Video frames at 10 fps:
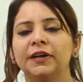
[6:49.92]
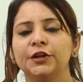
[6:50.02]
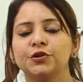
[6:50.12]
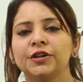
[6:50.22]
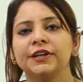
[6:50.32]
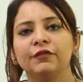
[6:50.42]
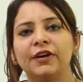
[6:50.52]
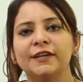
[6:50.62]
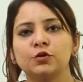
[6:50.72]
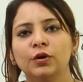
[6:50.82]
condition it gives
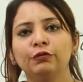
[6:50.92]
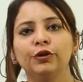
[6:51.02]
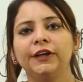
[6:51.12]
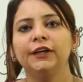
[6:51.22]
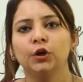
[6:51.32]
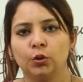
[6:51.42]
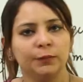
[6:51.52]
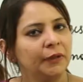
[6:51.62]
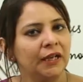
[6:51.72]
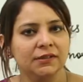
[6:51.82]
rise to a fully grown
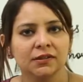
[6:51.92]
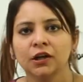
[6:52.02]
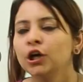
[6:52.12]
plant.